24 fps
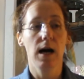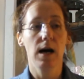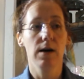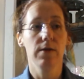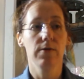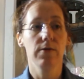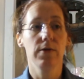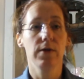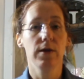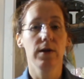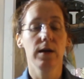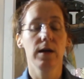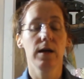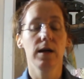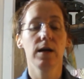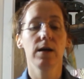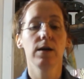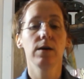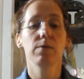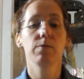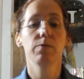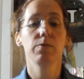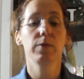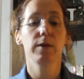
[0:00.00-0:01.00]

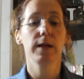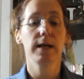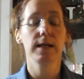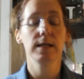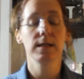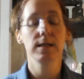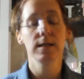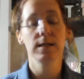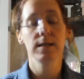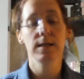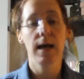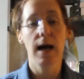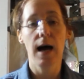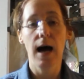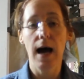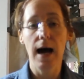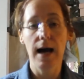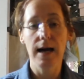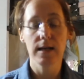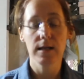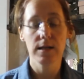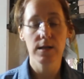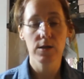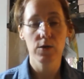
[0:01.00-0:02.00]
the places that
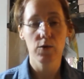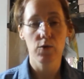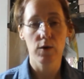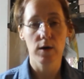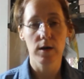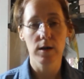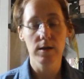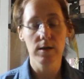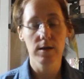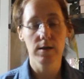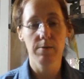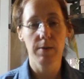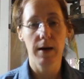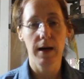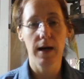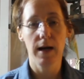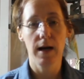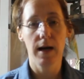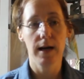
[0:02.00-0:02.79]
I source my